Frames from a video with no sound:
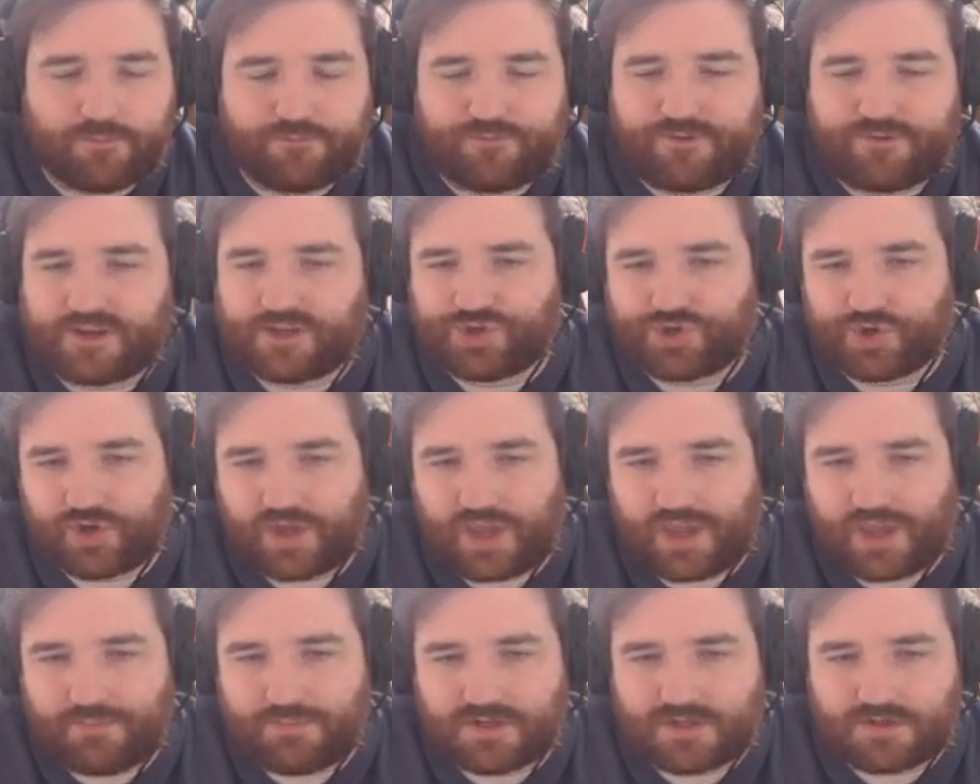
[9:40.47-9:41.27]
Finish your
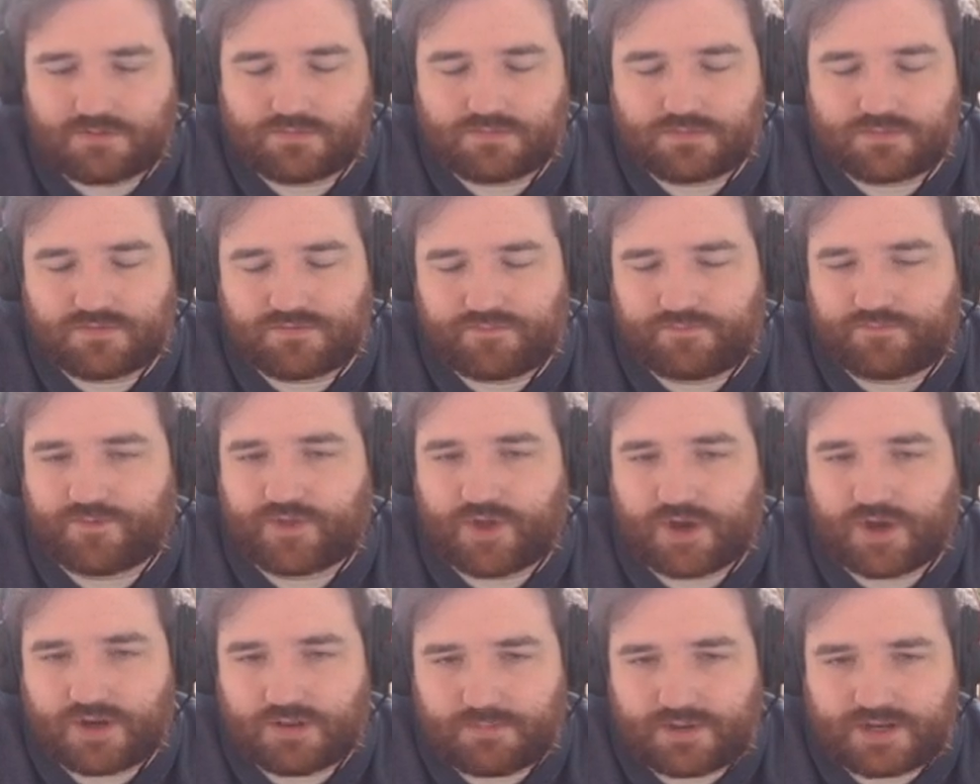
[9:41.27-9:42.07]
game in
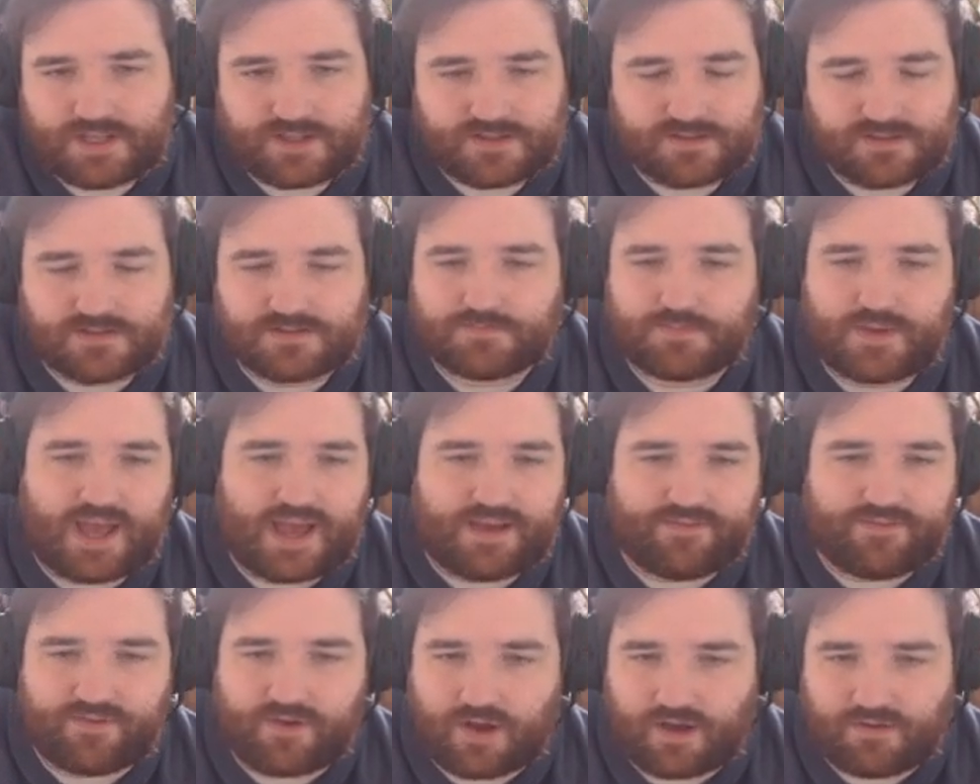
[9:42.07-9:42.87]
30 minutes,
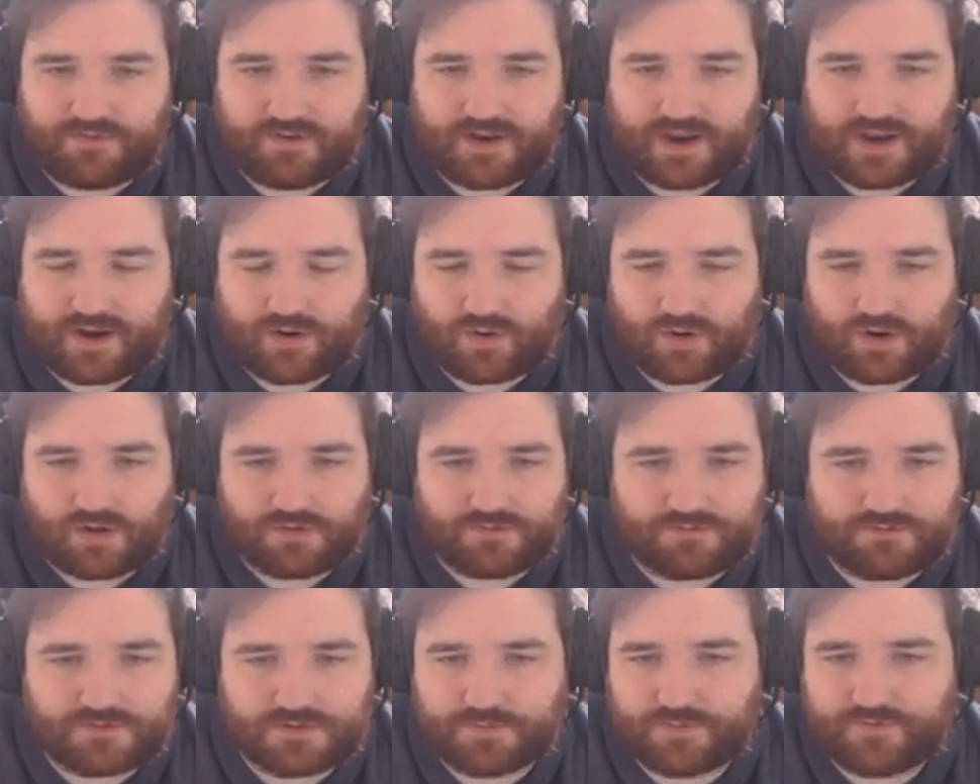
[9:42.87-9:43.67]
have half an hour
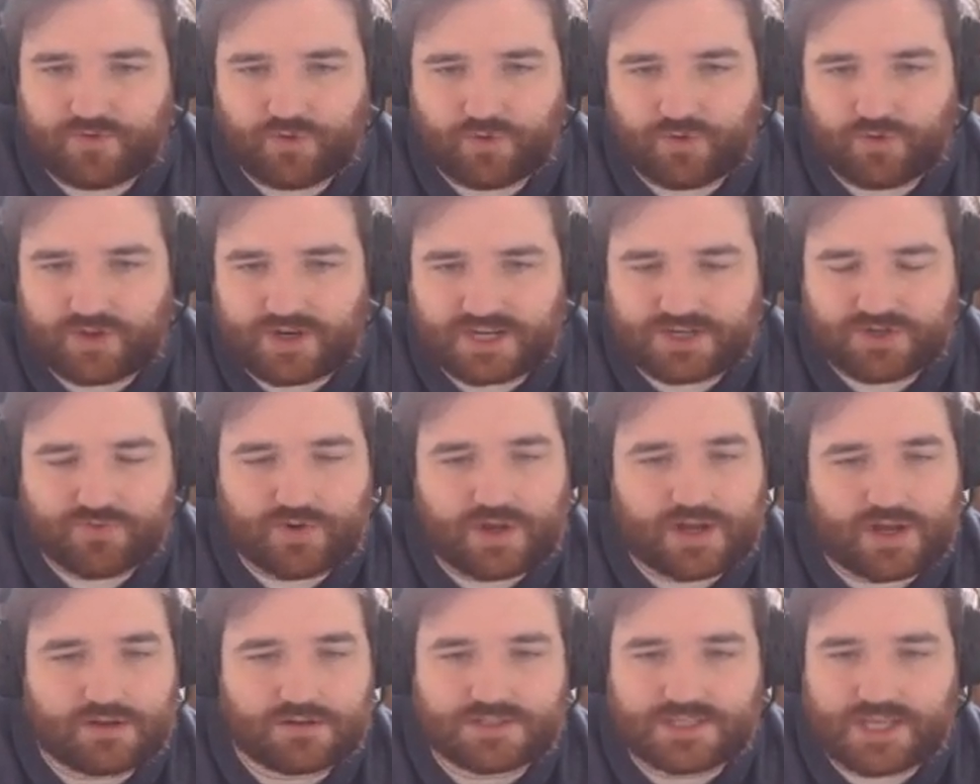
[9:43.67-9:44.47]
off before the next
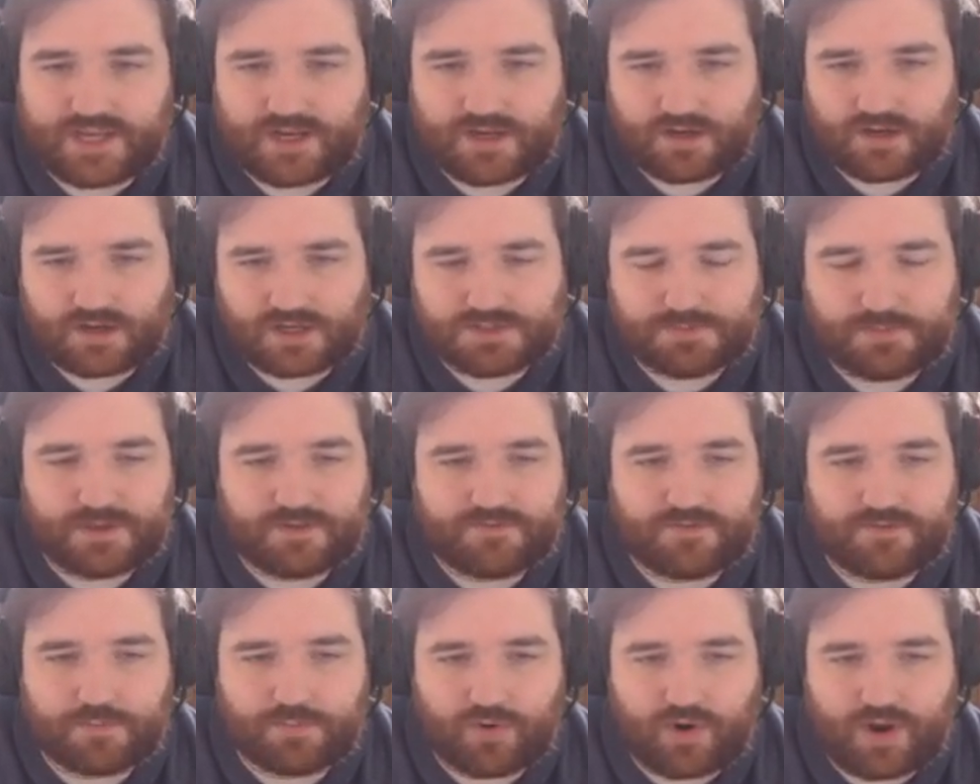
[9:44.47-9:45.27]
round, take a nice
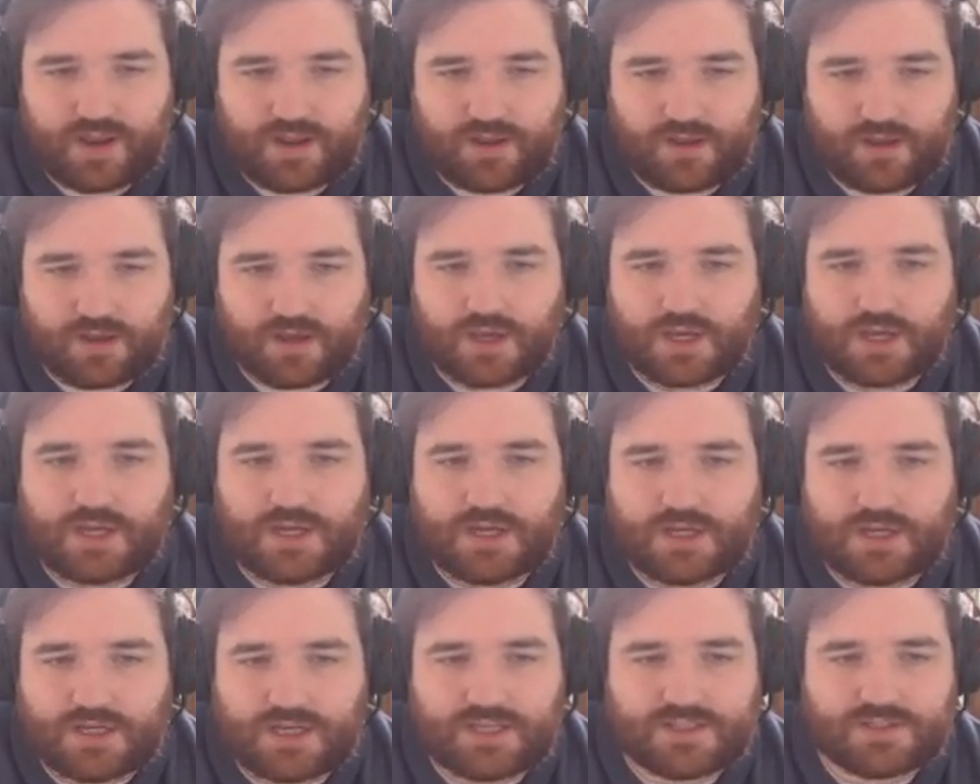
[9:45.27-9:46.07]
bit of a break.
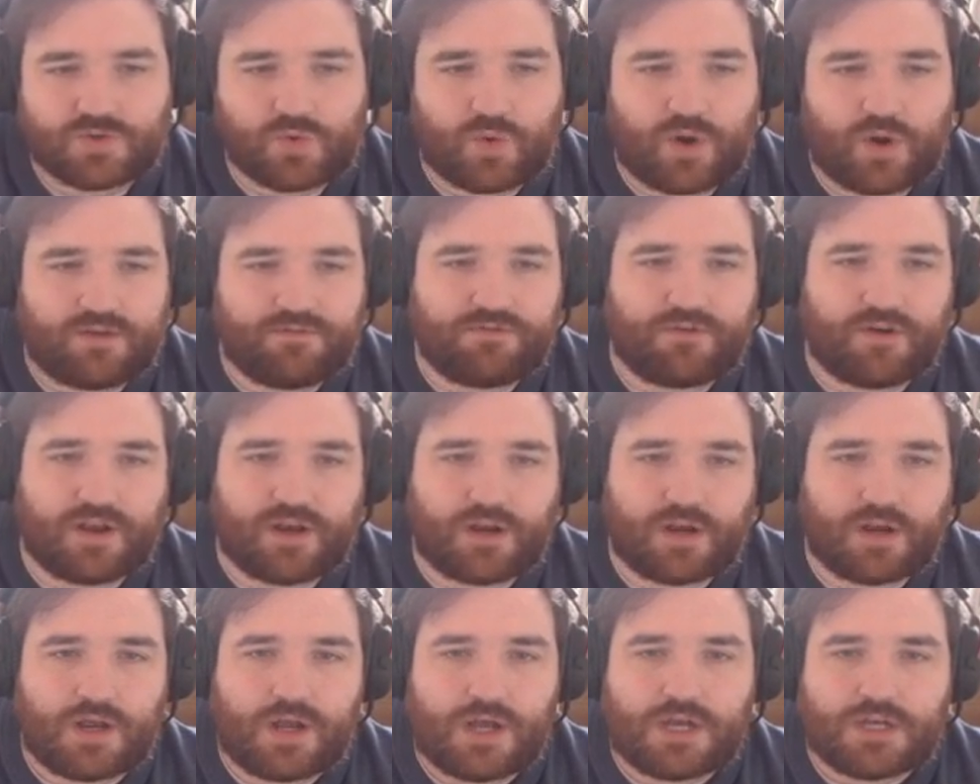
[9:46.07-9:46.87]
It's quite
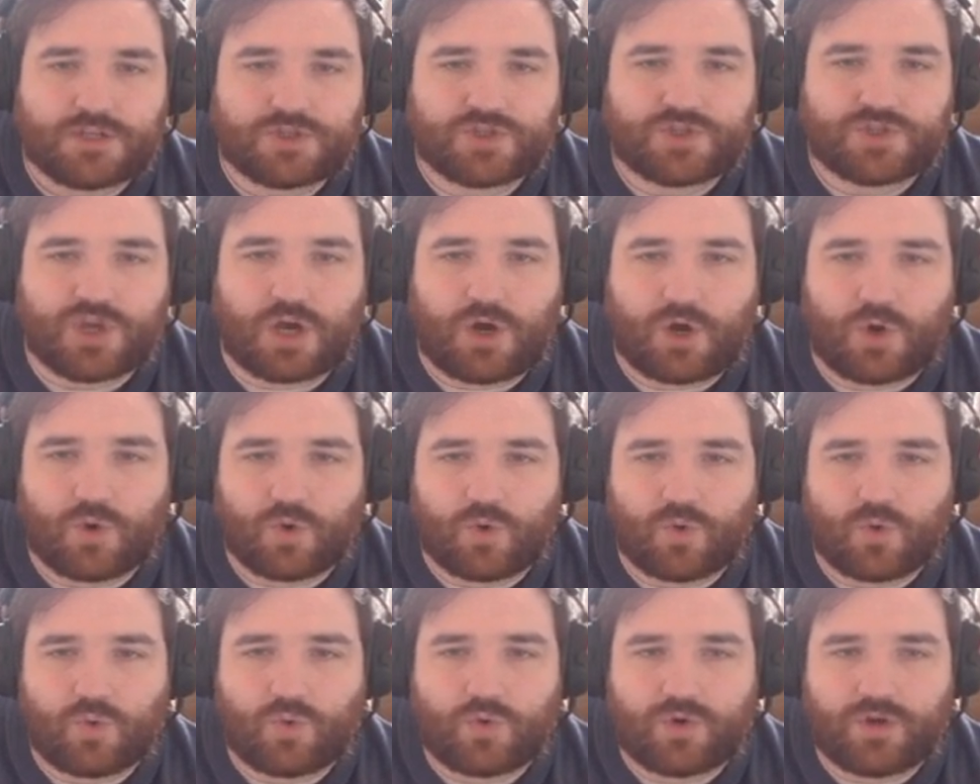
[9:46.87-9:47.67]
fun.
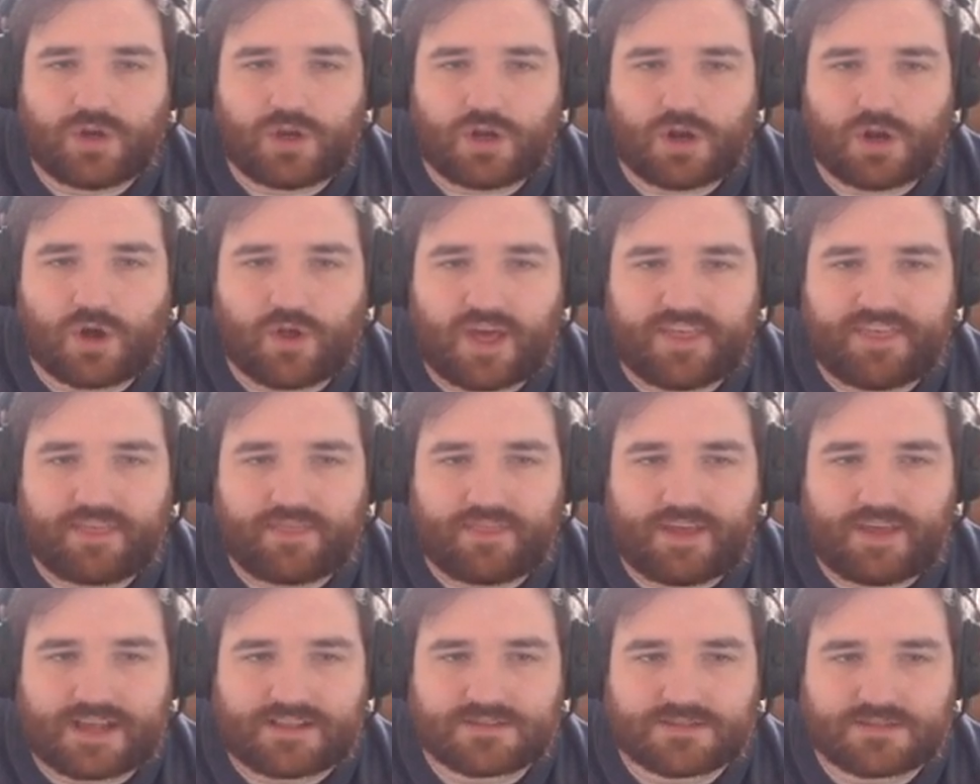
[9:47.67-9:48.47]
So, I
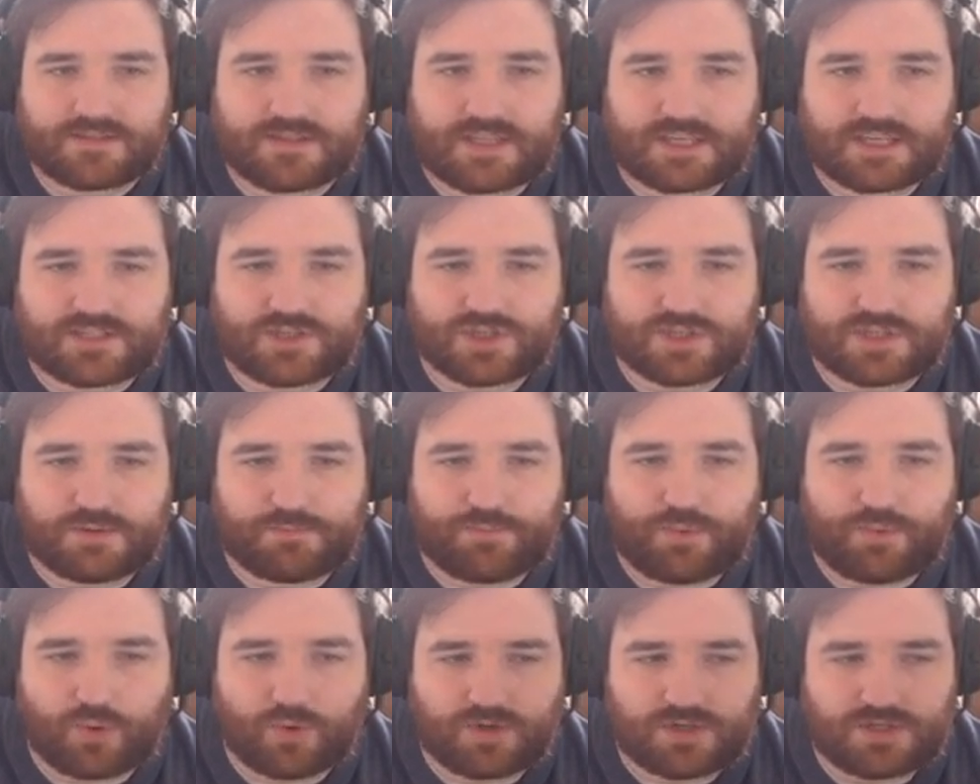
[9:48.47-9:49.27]
think that's just
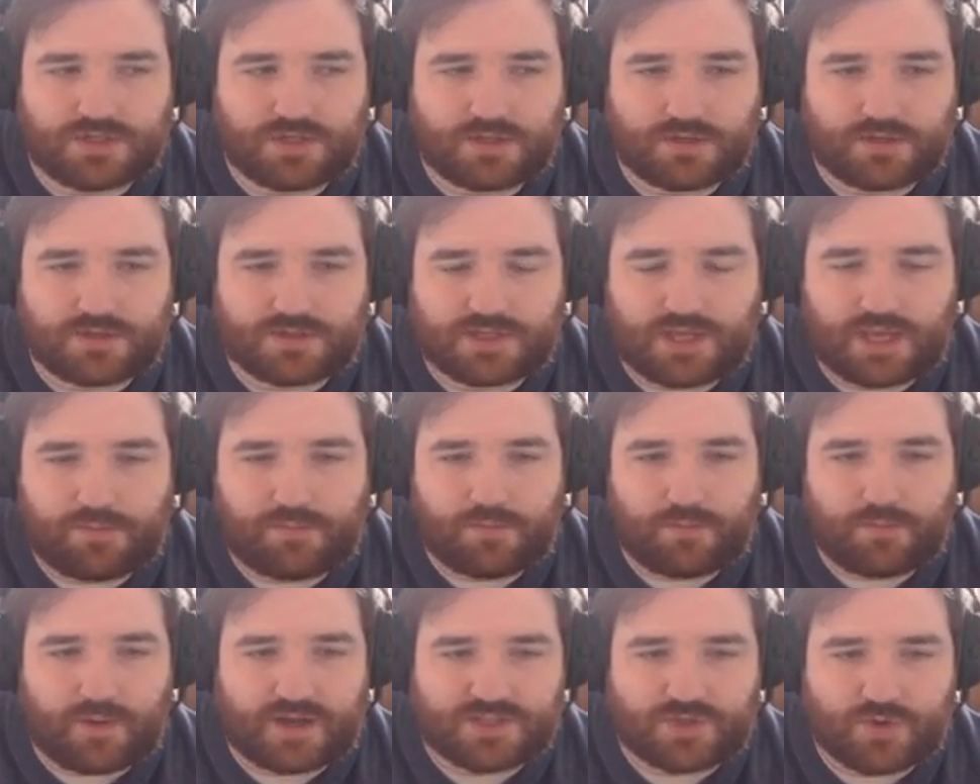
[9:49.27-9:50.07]
important to
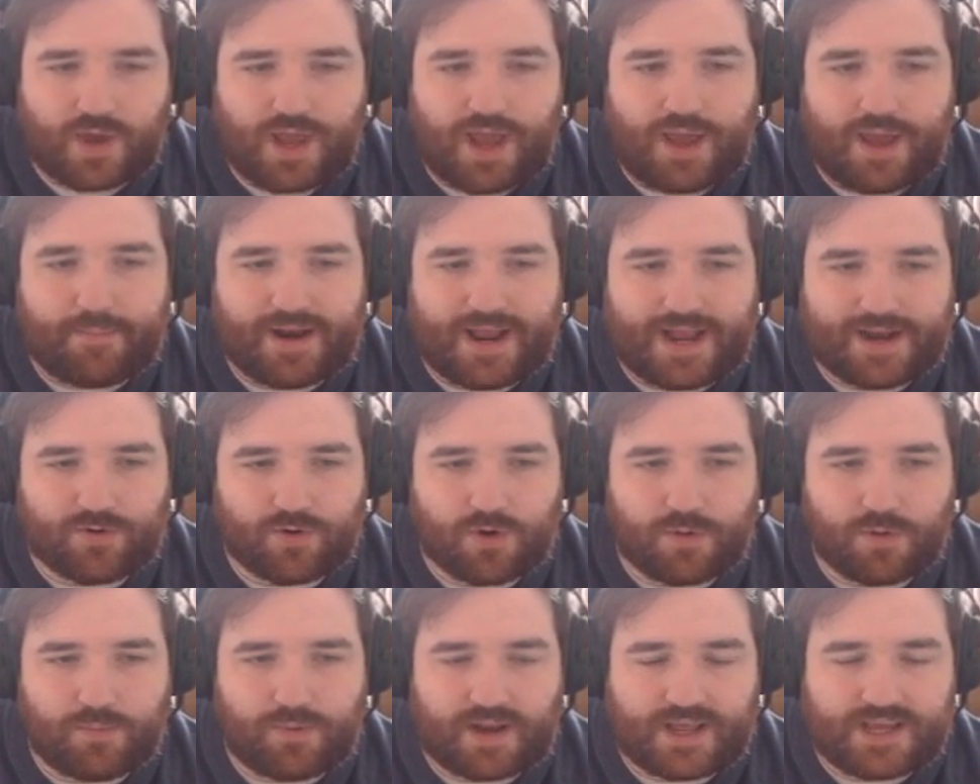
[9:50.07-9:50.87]
keep in mind. So I am an
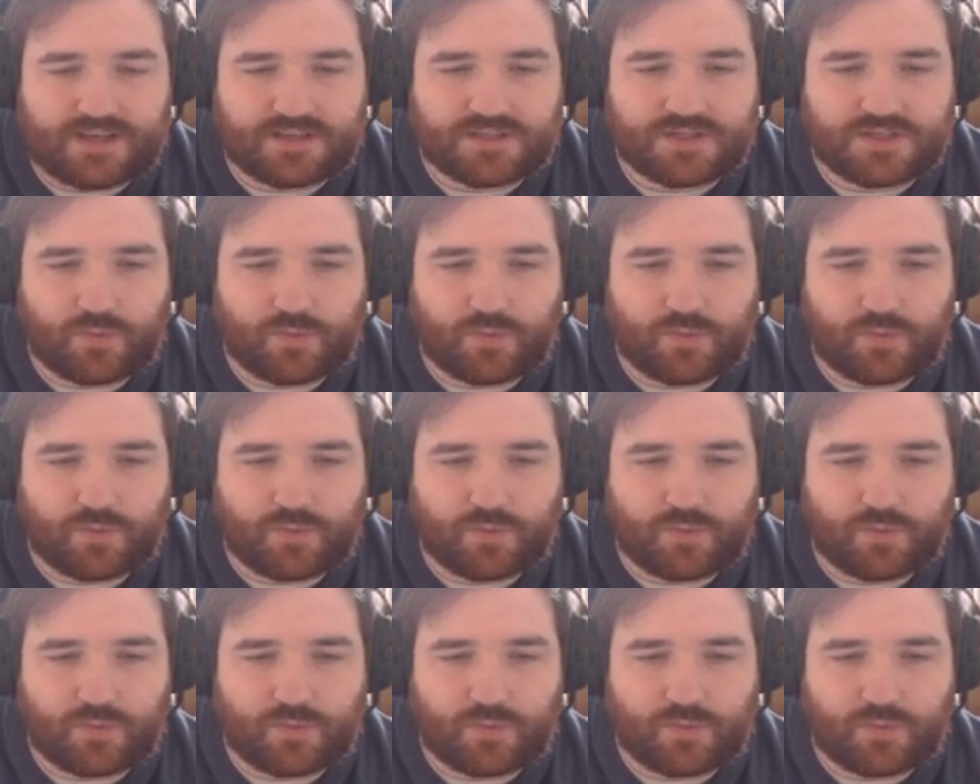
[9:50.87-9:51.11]
aggro player.